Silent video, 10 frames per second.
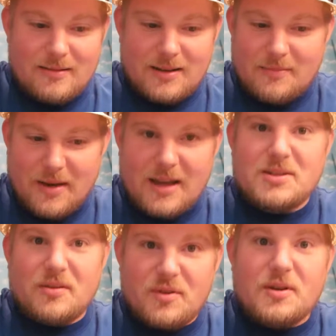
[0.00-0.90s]

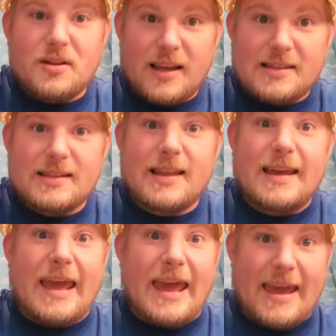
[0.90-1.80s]
Imagine if you collected
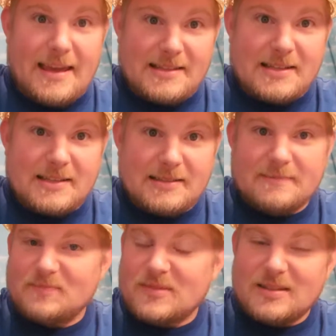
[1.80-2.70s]
like 8.
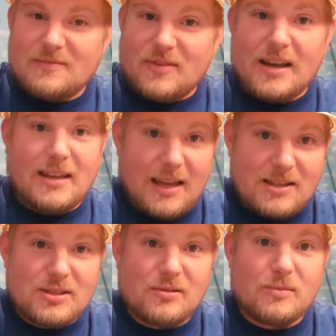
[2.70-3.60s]
A
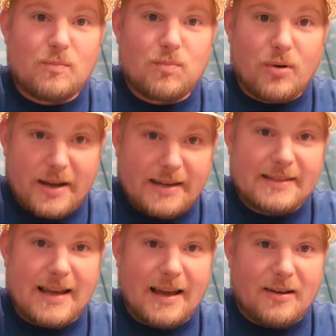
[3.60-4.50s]
financial breakdown.